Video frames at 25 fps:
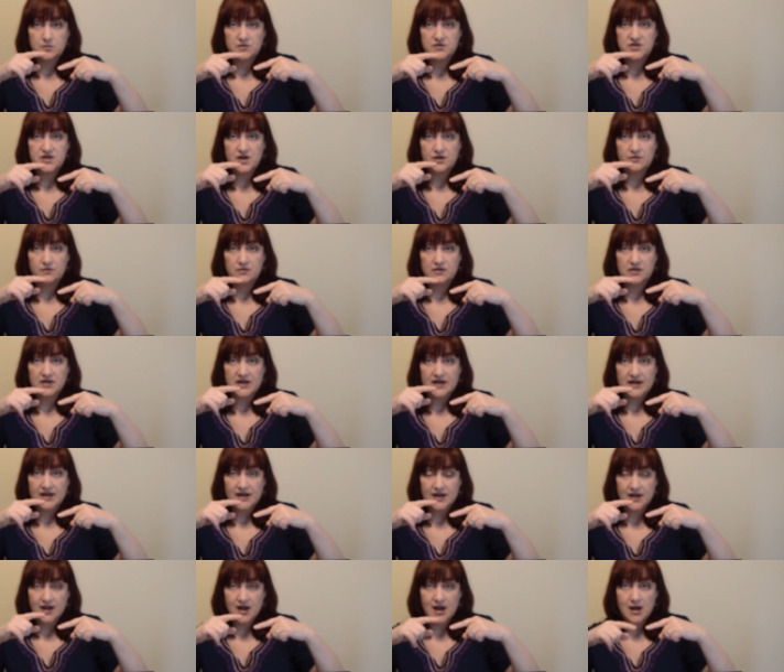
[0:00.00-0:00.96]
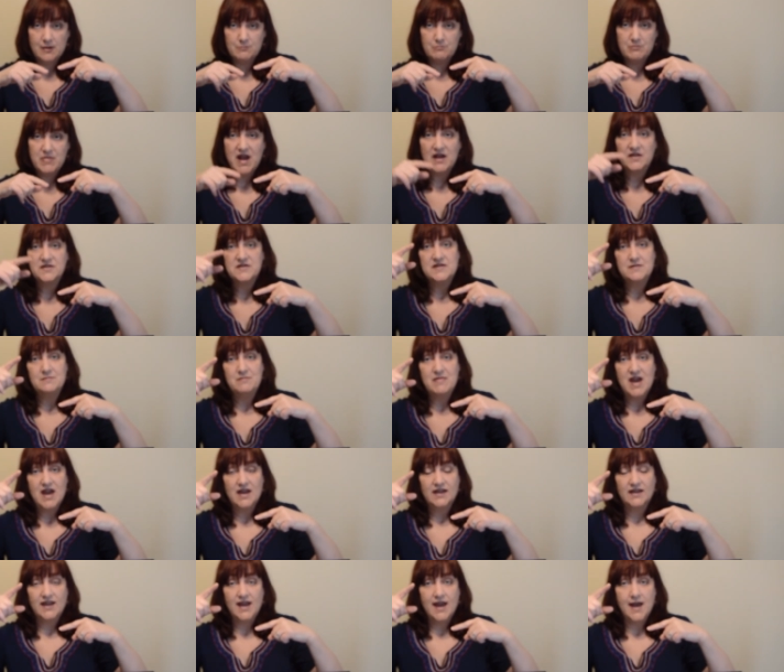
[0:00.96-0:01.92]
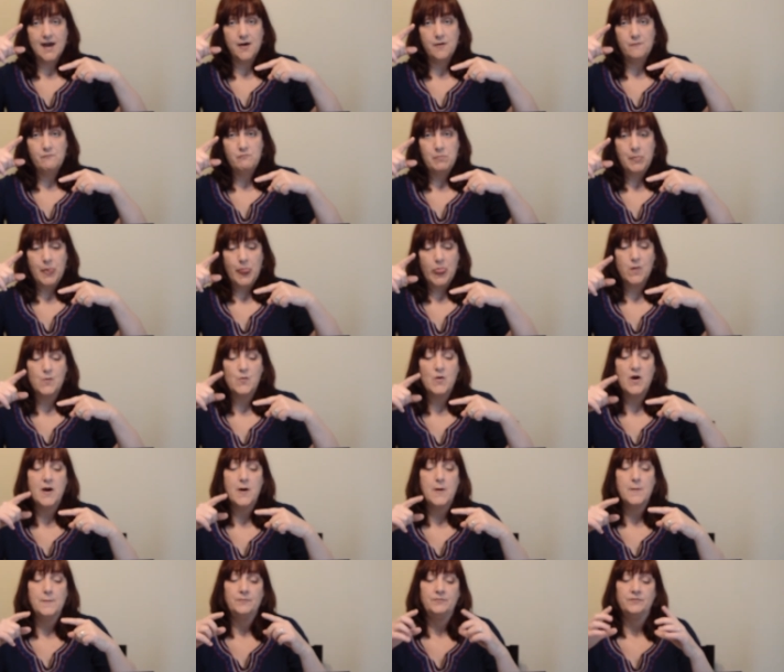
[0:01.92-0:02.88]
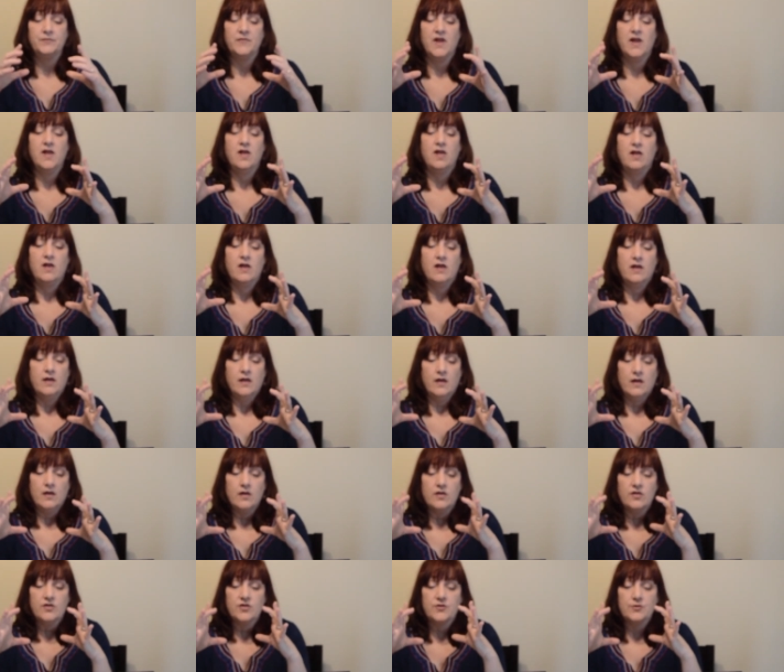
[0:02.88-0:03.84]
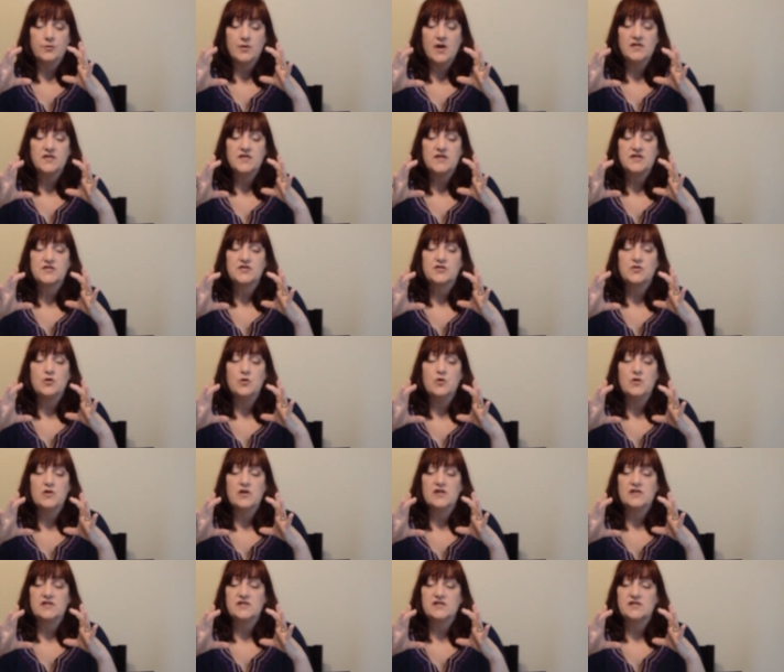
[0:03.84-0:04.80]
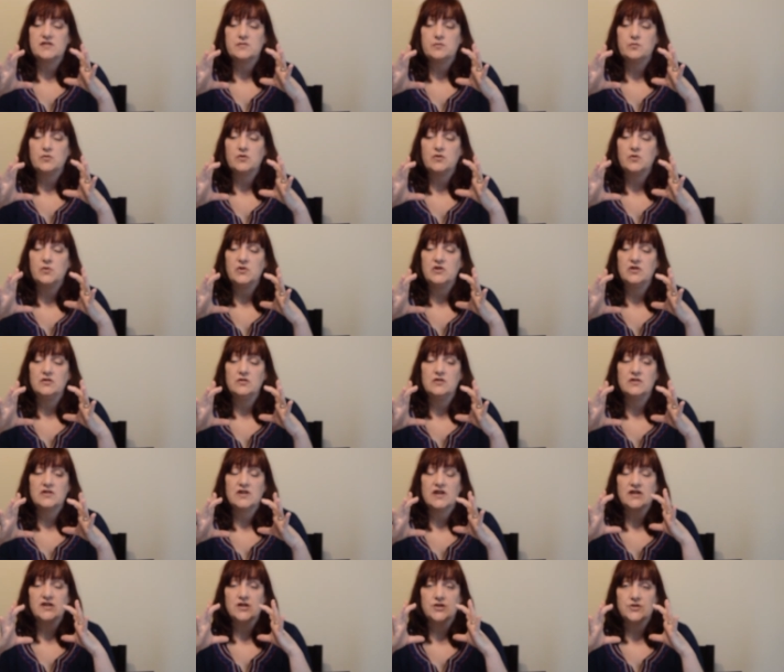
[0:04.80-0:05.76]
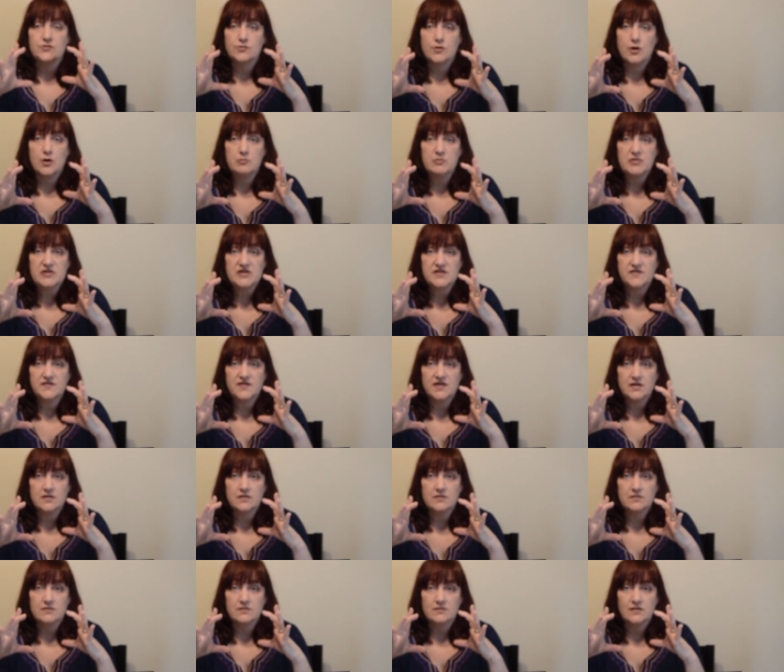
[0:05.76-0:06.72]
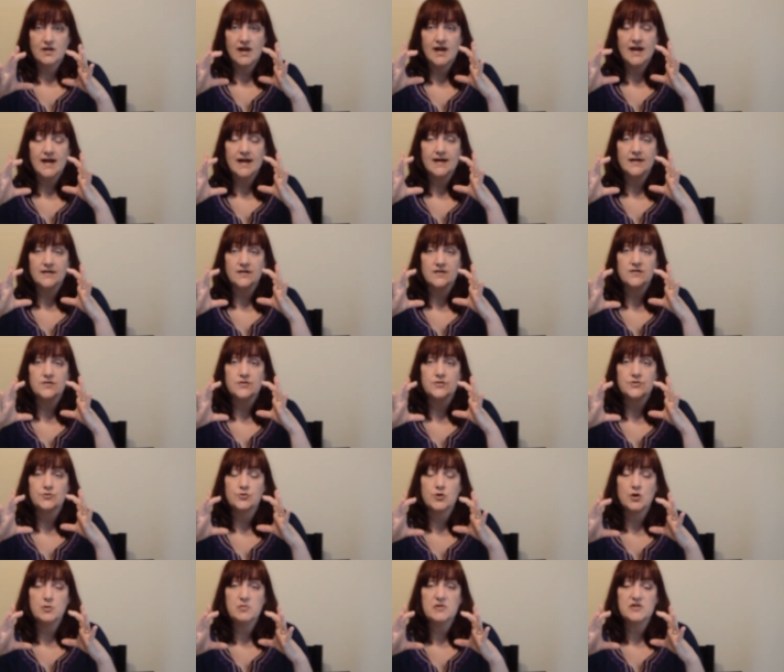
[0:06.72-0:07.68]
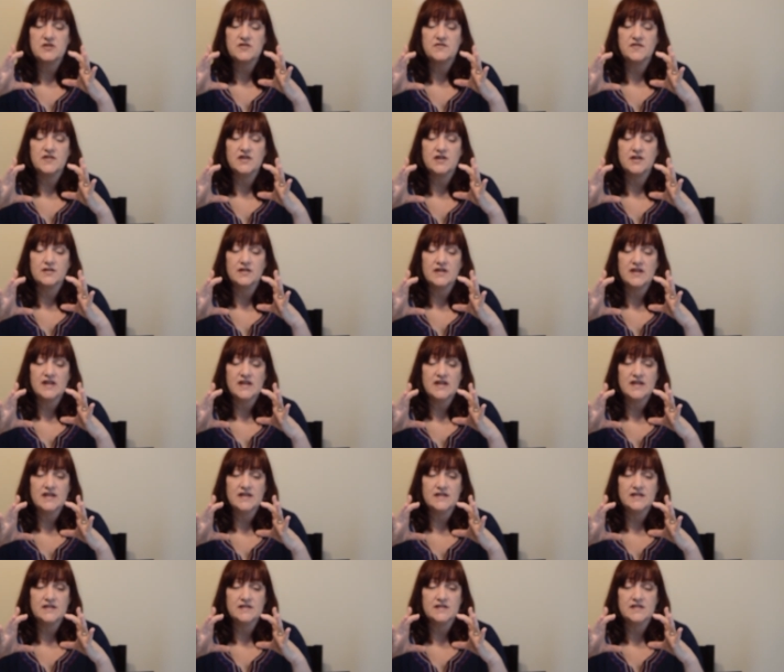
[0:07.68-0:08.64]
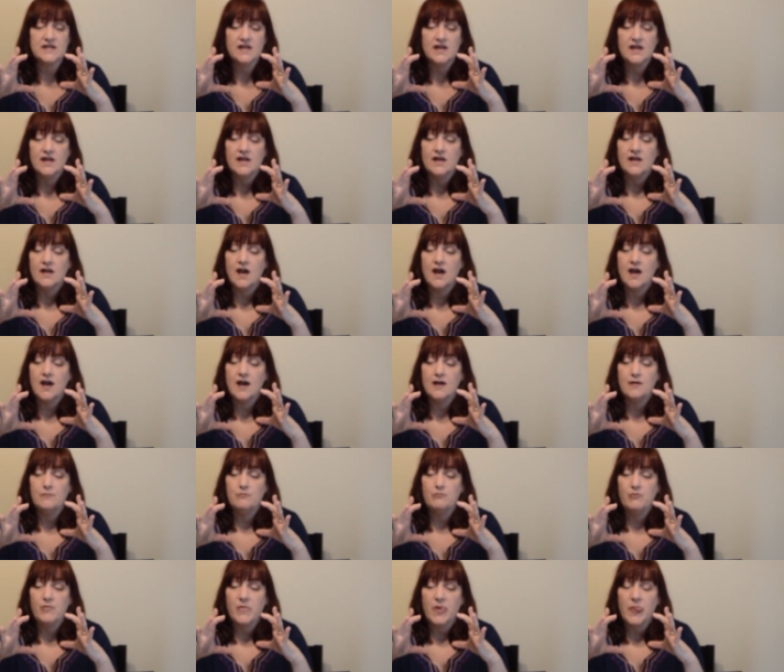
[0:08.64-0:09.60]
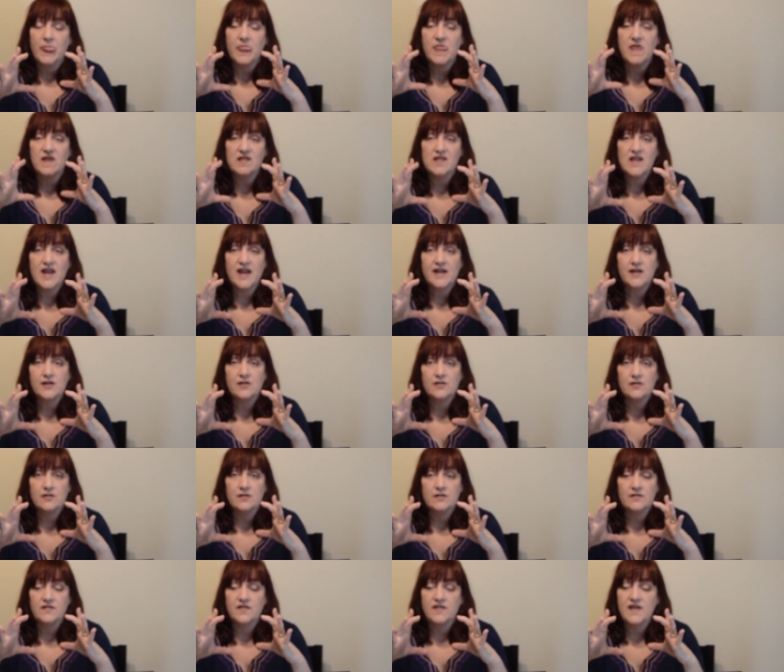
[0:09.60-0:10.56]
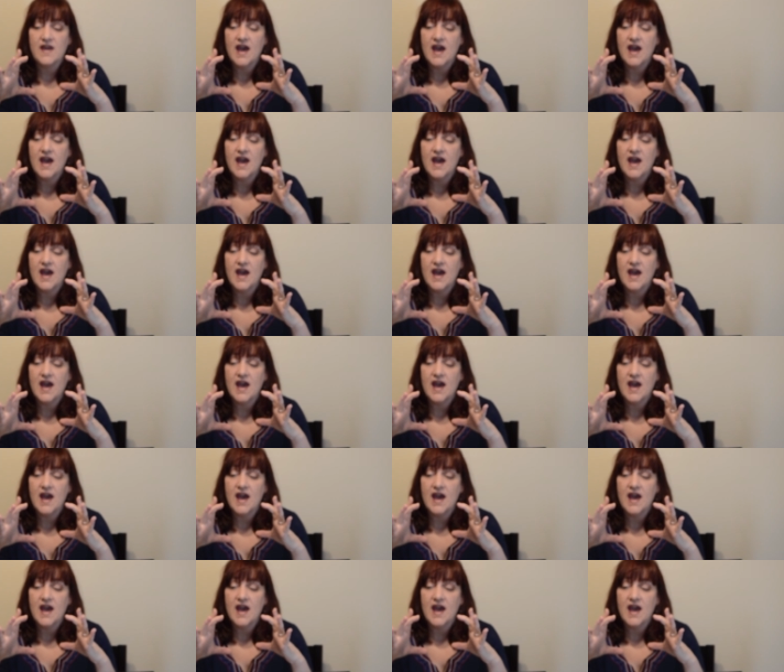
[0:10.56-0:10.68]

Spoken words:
will generally bounce it back out. Well, throughout this course, we're going to look at the troposphere. And the troposphere is the layer